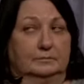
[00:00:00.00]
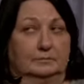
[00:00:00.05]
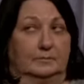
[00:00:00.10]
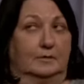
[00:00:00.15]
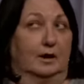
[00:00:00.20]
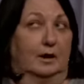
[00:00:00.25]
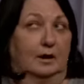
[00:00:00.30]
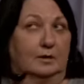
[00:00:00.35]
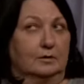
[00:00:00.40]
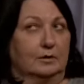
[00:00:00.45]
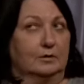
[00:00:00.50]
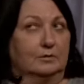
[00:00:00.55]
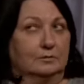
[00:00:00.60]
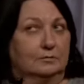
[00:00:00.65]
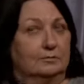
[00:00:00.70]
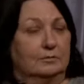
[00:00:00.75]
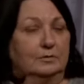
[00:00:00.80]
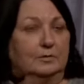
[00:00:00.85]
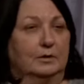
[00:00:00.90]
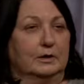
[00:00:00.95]
knock
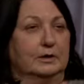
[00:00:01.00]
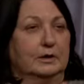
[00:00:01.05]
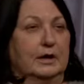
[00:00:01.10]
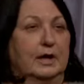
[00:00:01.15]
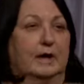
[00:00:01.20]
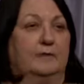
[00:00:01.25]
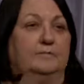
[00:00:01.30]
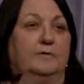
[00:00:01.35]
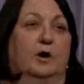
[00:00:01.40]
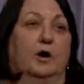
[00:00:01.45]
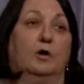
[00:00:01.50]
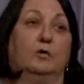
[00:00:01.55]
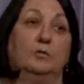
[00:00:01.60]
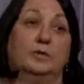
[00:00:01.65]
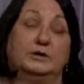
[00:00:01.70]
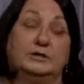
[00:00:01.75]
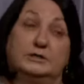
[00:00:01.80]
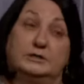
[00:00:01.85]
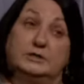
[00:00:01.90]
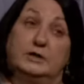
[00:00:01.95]
on wood, have
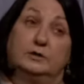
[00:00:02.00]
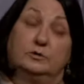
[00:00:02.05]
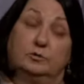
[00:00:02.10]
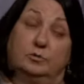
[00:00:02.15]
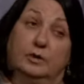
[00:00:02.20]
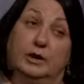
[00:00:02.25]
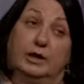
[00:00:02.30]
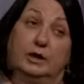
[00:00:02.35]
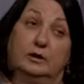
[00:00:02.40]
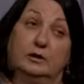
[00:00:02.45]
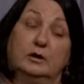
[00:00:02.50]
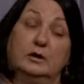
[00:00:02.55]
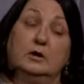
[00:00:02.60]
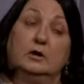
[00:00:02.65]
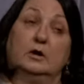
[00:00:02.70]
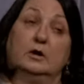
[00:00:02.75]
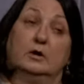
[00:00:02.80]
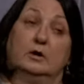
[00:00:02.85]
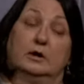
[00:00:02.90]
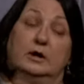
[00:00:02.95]
always done well
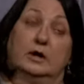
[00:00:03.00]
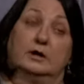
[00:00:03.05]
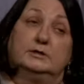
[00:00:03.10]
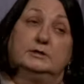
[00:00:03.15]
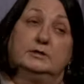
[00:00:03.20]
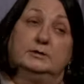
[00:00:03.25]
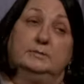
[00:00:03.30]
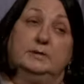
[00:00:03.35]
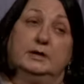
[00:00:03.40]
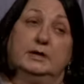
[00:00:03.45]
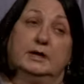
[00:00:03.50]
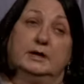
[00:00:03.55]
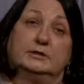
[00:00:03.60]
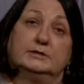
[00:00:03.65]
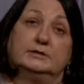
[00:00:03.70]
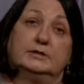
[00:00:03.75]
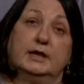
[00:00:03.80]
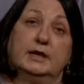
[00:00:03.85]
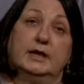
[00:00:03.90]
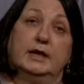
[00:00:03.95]
on
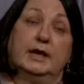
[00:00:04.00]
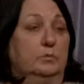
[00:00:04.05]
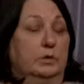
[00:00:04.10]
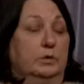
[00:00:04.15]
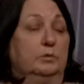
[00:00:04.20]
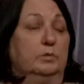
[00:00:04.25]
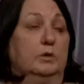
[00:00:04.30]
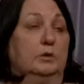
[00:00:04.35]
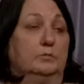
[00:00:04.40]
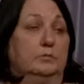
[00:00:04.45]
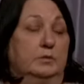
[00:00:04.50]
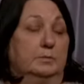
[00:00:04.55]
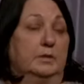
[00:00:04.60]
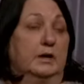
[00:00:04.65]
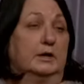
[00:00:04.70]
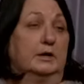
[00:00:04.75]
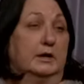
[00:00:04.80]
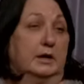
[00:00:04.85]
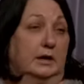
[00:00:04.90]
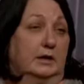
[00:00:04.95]
ITBS. We want them to
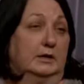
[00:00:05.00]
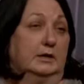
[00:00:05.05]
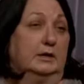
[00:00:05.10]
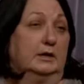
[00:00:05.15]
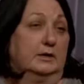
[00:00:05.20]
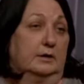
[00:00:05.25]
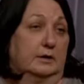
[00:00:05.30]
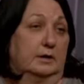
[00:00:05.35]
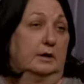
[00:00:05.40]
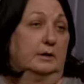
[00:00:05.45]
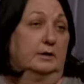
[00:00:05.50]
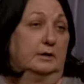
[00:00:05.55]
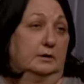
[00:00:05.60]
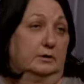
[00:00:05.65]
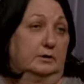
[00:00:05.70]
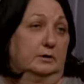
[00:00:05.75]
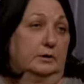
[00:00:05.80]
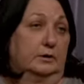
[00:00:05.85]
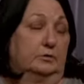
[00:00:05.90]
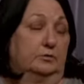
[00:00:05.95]
make a 80, a 90, a
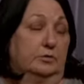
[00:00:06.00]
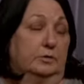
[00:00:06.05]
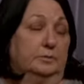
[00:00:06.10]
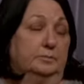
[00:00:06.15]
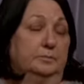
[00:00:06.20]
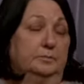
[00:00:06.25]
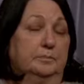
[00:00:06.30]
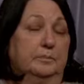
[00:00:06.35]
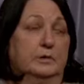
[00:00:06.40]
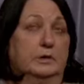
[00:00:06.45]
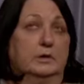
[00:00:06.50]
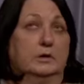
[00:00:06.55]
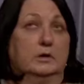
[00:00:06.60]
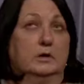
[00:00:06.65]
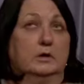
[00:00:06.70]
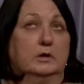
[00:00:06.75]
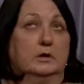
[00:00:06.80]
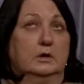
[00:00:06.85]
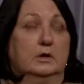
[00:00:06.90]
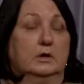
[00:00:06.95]
100.
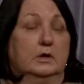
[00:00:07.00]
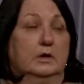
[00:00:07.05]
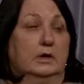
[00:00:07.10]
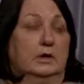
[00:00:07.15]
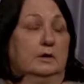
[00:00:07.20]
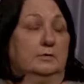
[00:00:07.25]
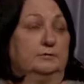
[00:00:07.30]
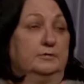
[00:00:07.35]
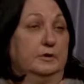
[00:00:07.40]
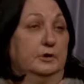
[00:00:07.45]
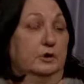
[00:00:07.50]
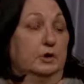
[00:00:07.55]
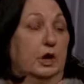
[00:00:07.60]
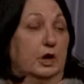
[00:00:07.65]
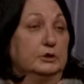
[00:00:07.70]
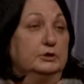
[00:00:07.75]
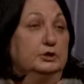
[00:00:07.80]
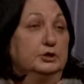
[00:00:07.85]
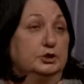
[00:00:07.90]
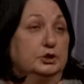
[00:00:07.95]
If they're
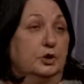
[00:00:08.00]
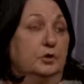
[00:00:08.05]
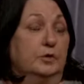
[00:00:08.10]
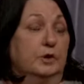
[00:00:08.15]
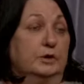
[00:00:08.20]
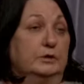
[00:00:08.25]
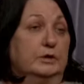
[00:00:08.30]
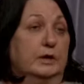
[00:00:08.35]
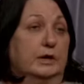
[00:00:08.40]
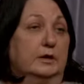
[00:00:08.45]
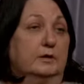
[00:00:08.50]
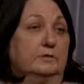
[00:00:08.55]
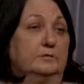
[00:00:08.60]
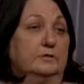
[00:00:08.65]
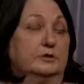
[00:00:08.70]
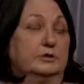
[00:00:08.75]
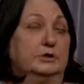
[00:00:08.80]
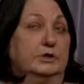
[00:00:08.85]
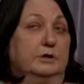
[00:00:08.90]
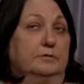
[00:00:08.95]
not scoring that
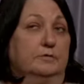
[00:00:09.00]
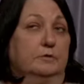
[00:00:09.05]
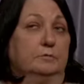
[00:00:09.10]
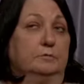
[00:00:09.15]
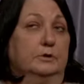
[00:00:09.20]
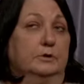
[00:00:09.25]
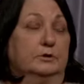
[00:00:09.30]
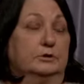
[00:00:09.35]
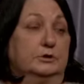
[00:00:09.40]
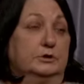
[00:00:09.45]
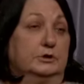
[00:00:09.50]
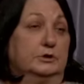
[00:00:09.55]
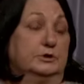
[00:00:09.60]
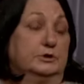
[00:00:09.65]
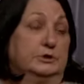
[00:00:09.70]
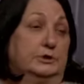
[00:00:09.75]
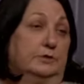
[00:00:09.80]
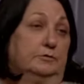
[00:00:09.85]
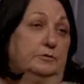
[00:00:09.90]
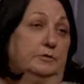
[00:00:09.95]
over several books, there's
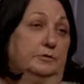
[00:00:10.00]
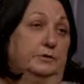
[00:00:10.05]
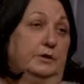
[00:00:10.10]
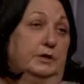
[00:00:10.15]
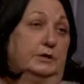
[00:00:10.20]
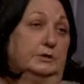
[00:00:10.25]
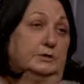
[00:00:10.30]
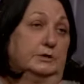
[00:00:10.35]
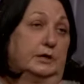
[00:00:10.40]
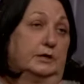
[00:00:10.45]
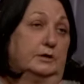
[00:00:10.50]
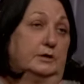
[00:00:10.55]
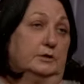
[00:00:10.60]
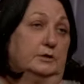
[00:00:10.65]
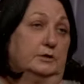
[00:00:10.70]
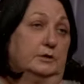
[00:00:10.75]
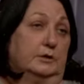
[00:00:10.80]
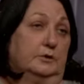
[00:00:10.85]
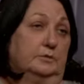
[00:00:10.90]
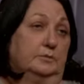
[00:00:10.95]
several things I can
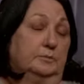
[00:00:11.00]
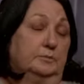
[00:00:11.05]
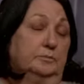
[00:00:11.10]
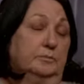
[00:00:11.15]
do.